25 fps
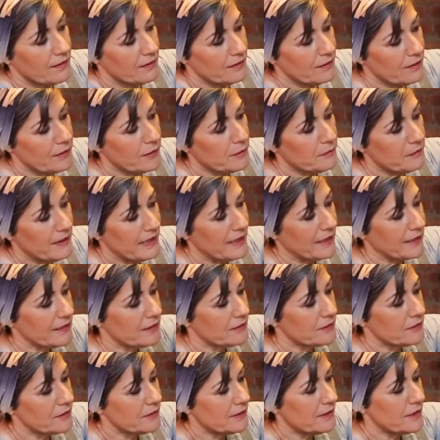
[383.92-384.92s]
Oh my
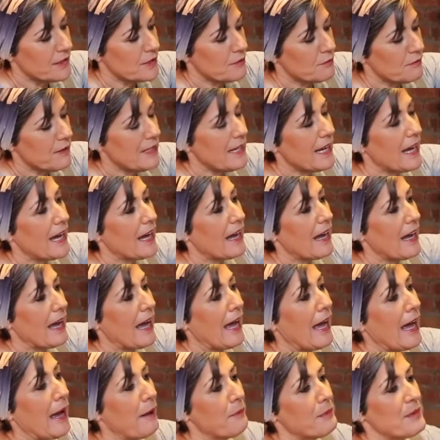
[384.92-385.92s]
goodness, we are
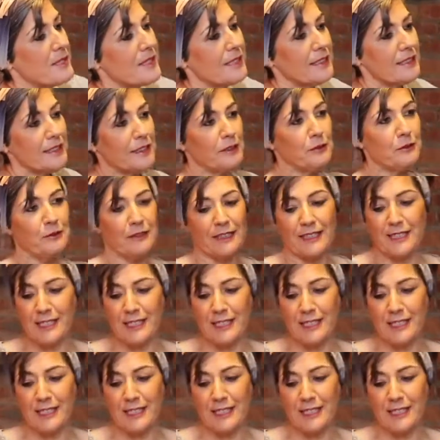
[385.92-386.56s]
absolutely